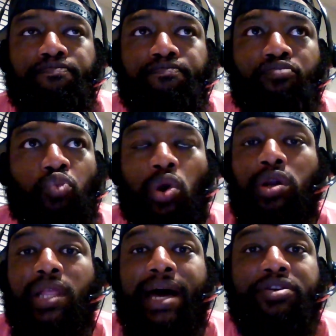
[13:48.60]
weren't
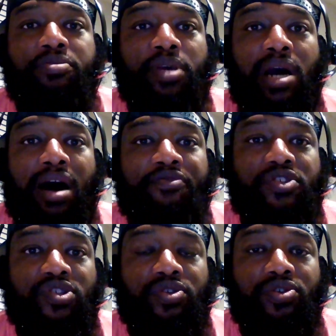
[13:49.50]
allowed to be
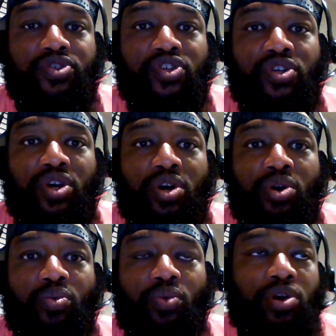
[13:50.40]
officers,
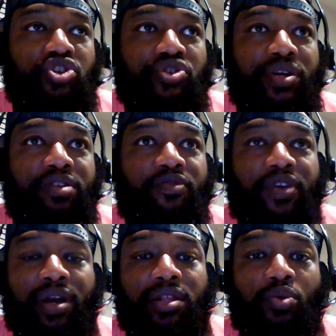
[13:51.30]
weren't treated
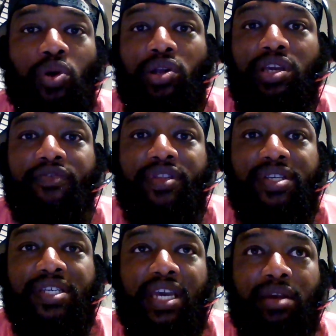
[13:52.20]
fairly, weren't given the
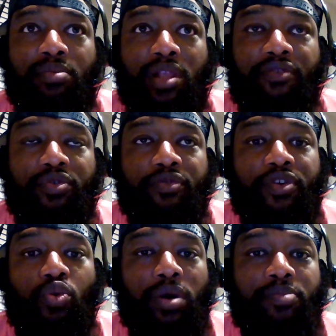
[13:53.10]
same level of
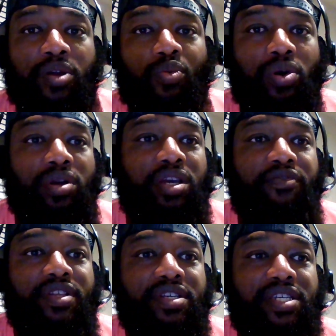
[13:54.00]
equipment, weren't
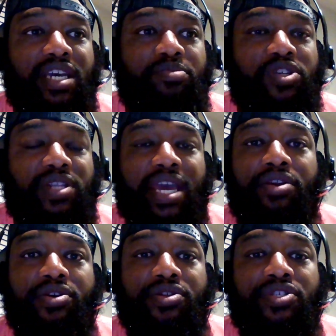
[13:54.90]
given the same
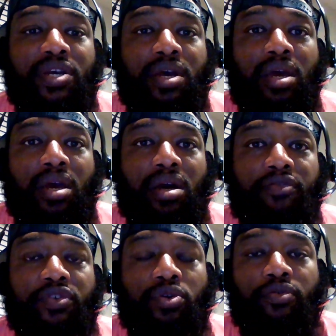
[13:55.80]
standards of
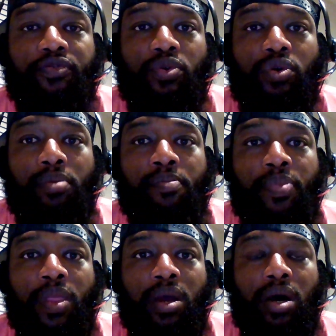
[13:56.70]
uniform,
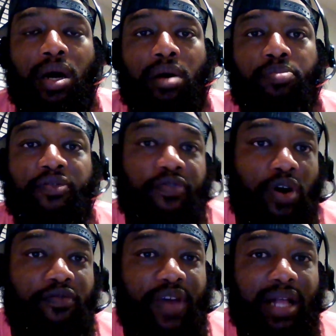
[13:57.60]
but
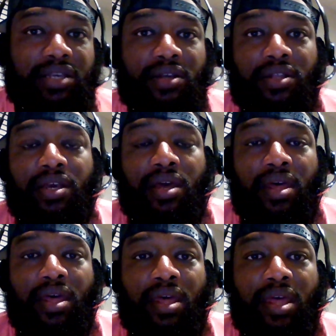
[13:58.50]
fought valiantly.
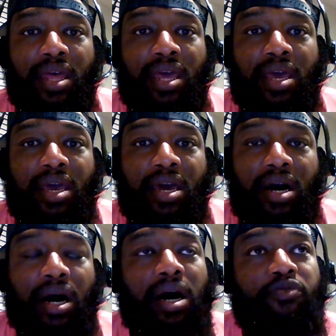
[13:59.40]

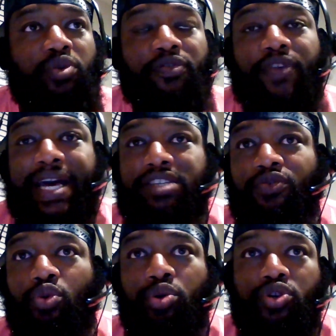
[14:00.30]
If we fast
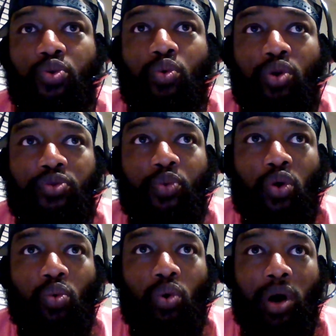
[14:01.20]
forward to World War
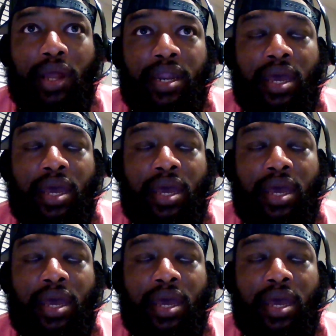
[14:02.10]
One,